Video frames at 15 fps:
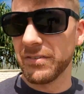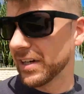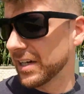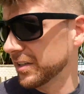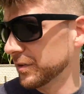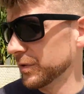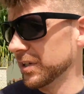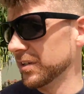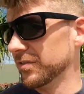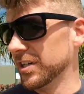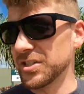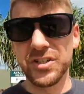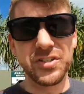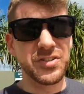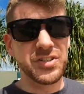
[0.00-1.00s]
had the
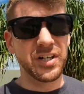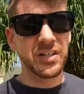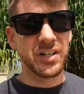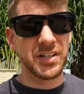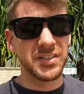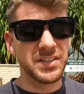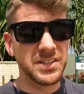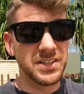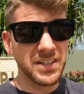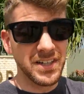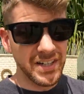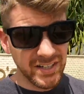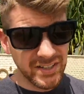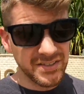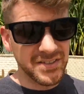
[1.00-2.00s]
renovations done on the
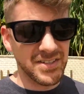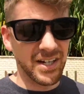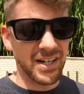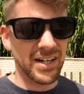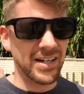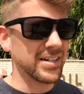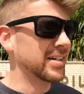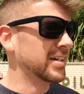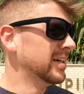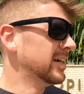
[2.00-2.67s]
inside